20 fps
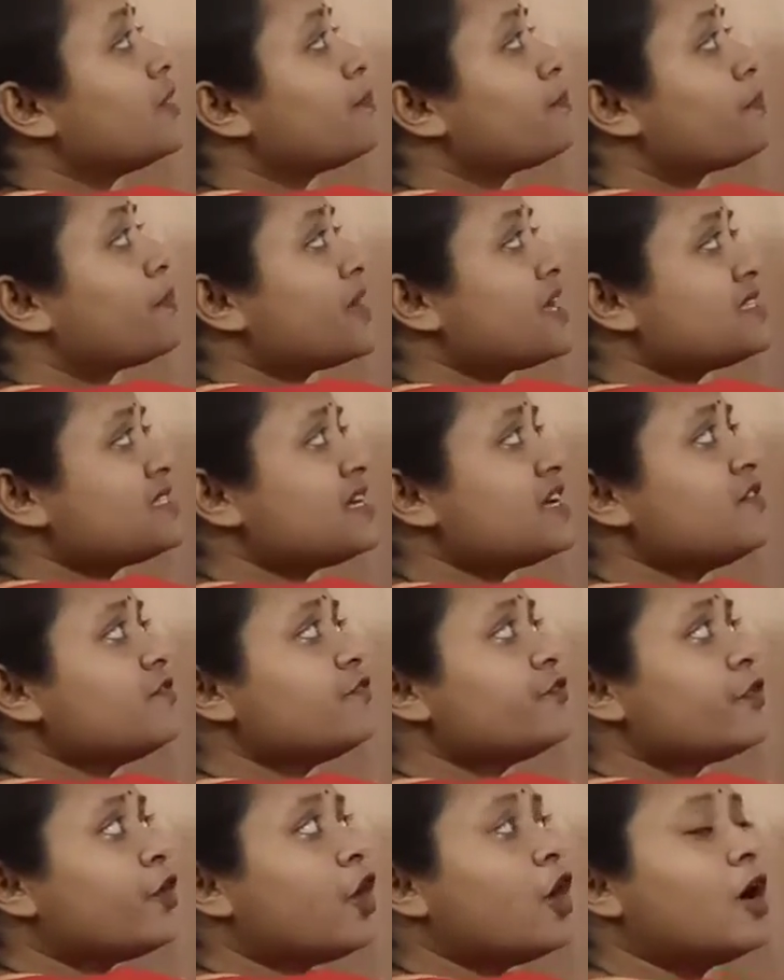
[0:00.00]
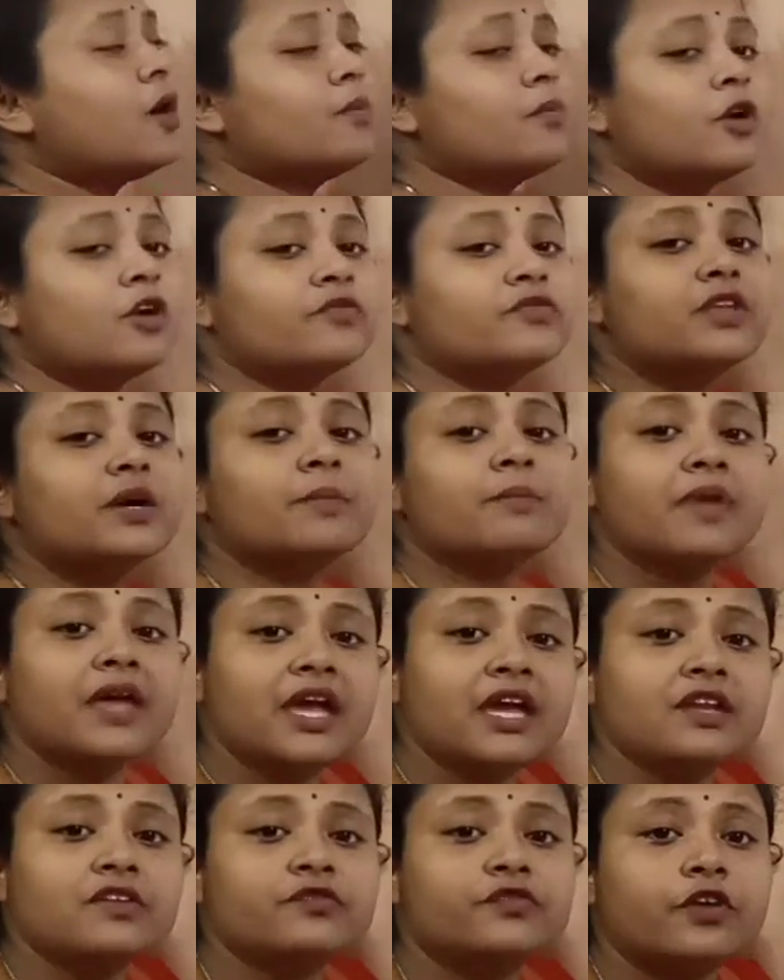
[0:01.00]
present form of the
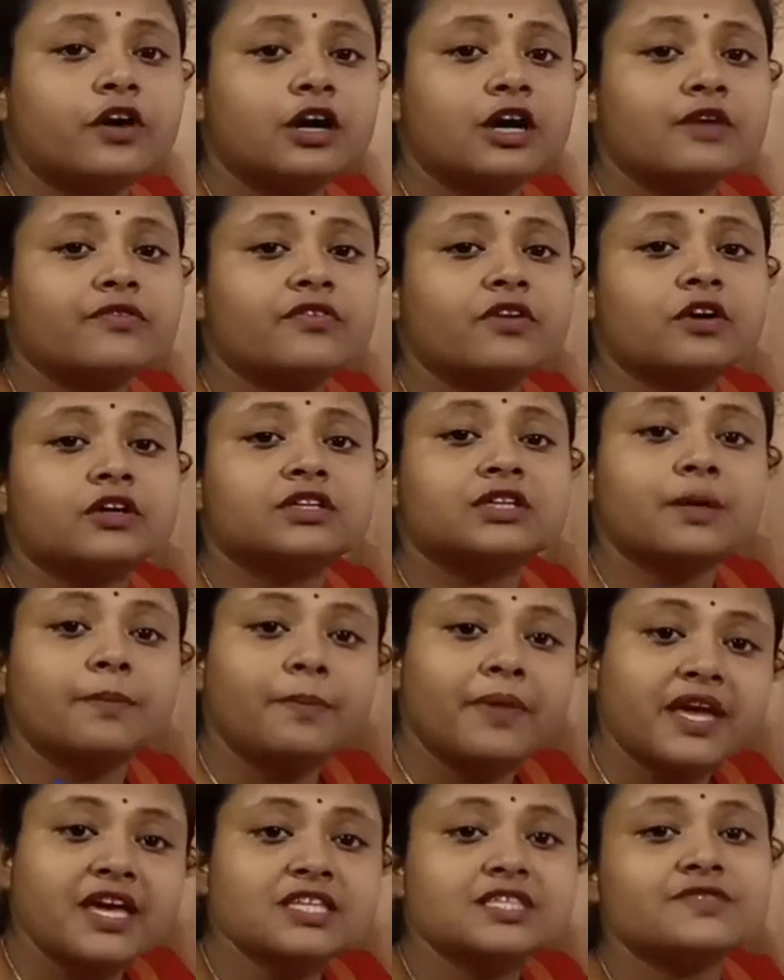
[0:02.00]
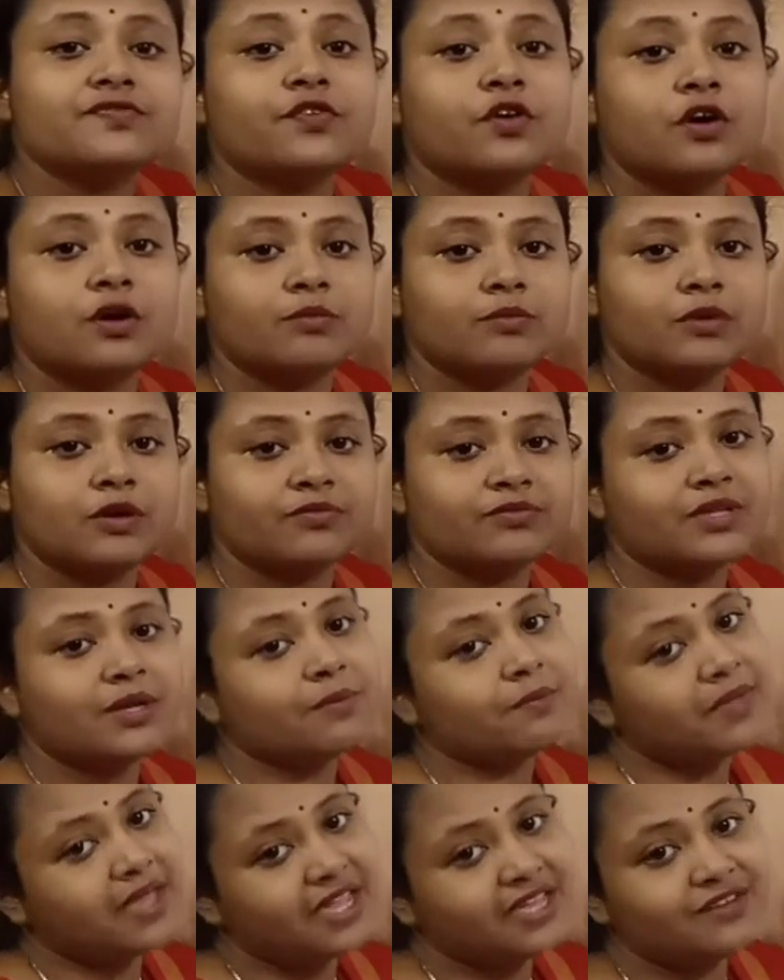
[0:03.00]
main verb or the base form of
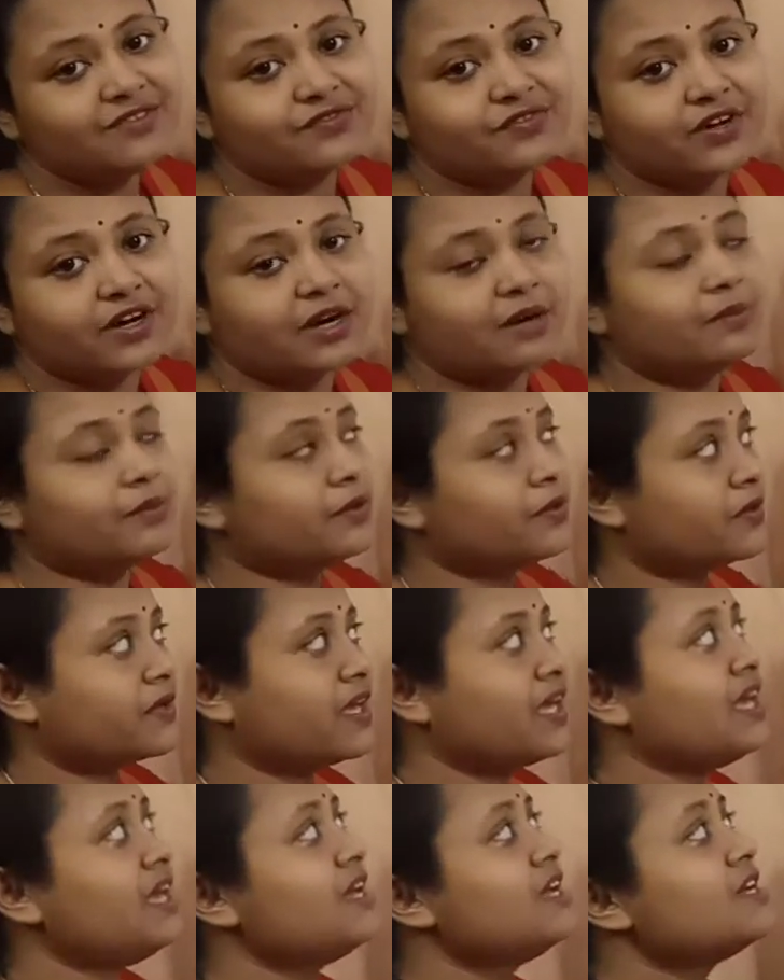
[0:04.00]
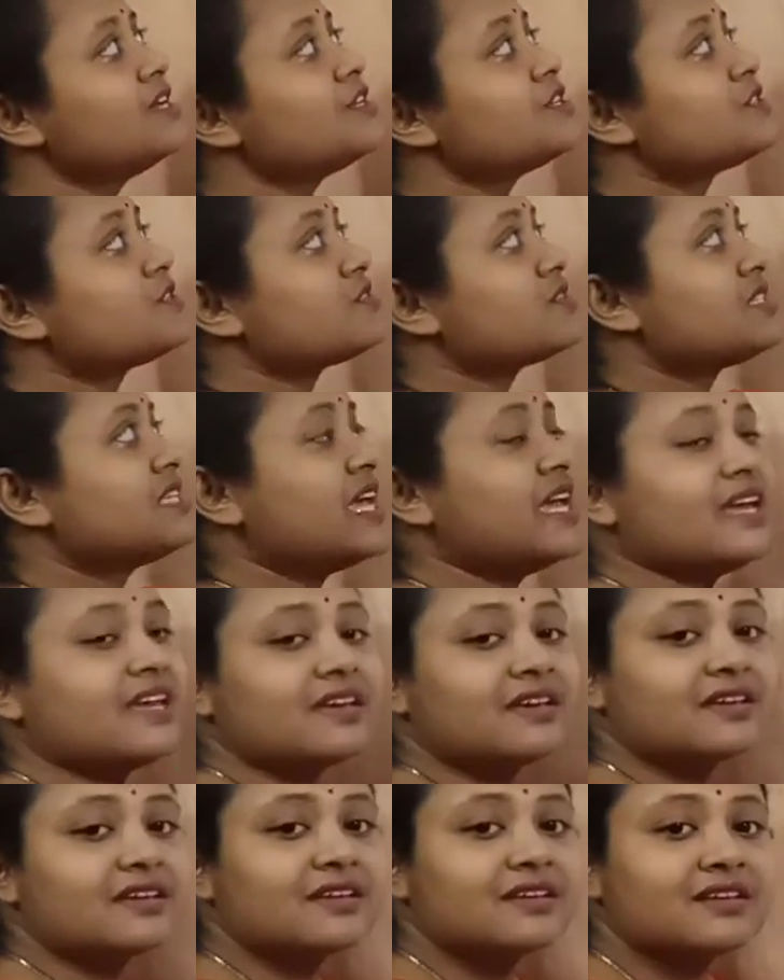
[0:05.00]
the main verb. Okay. So
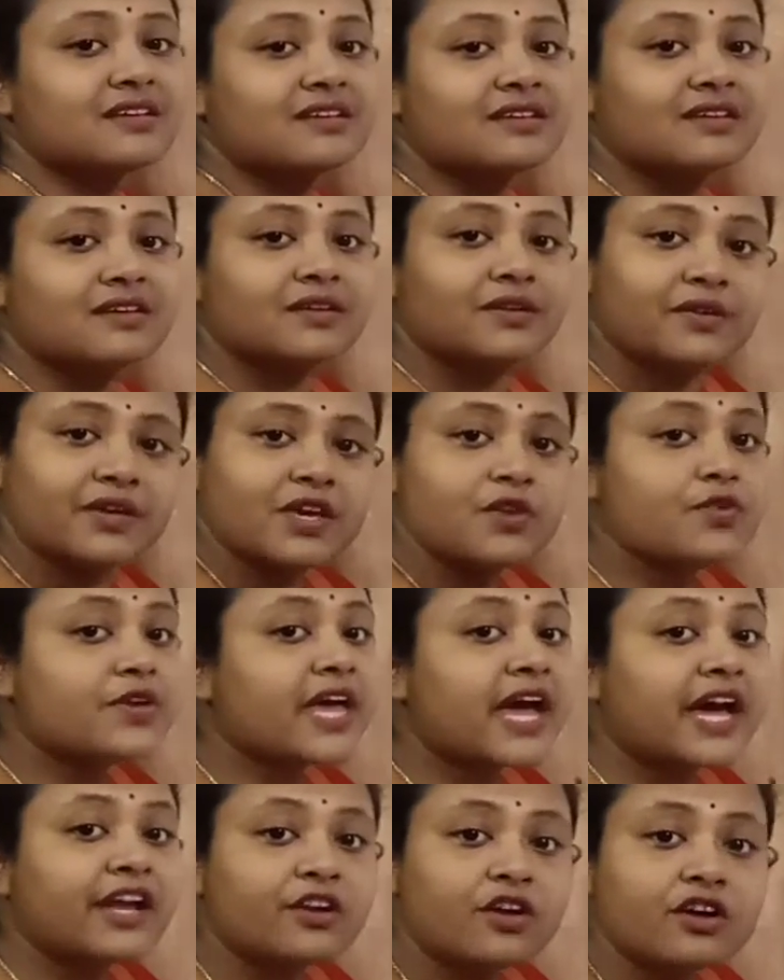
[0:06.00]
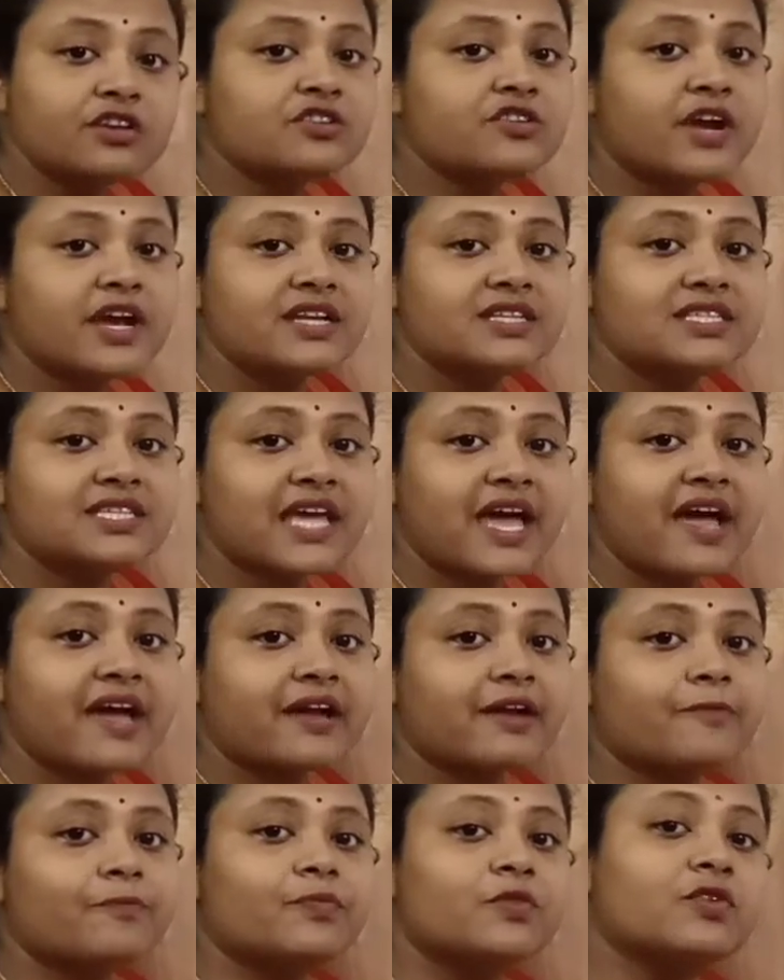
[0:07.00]
sing. Okay. You cannot write
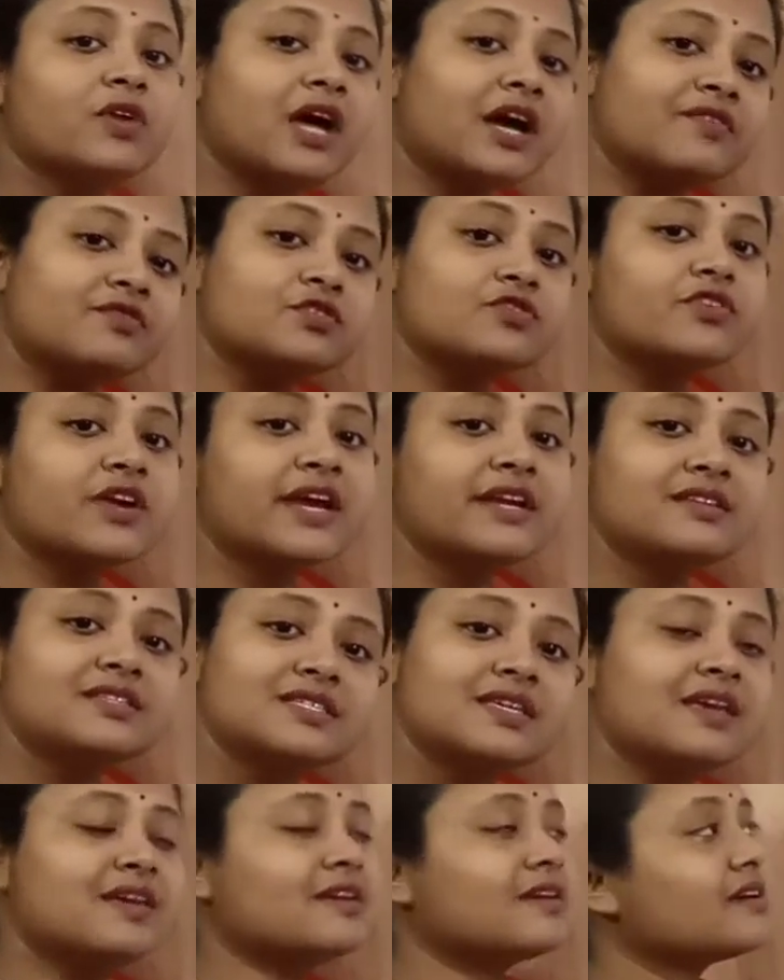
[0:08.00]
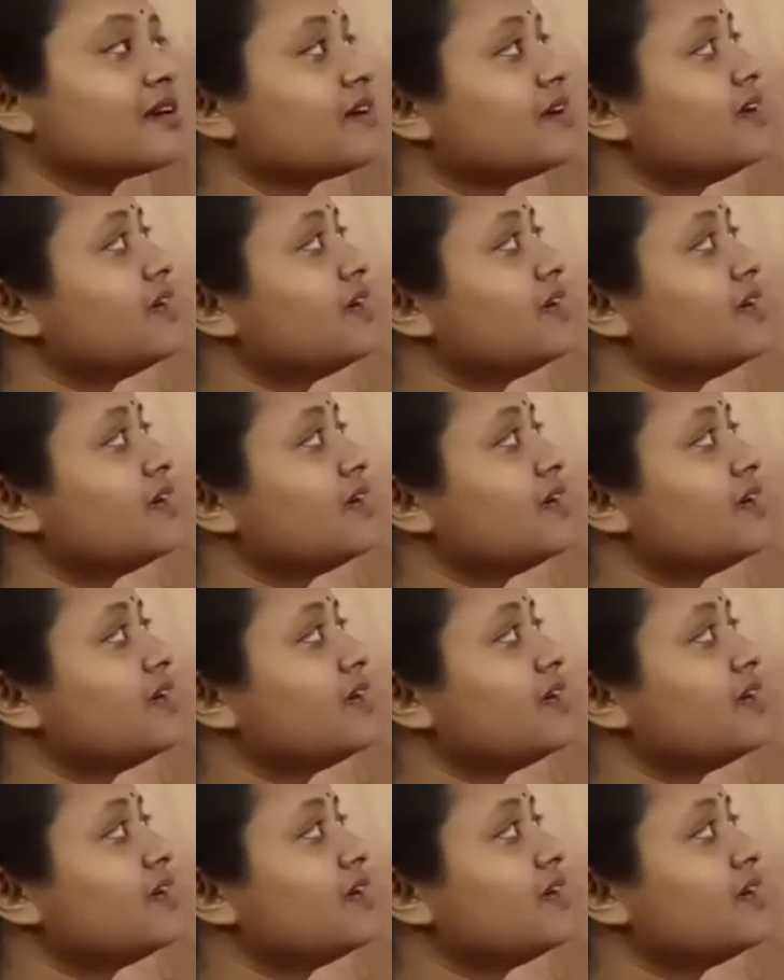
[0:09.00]
sang. You have to write sing.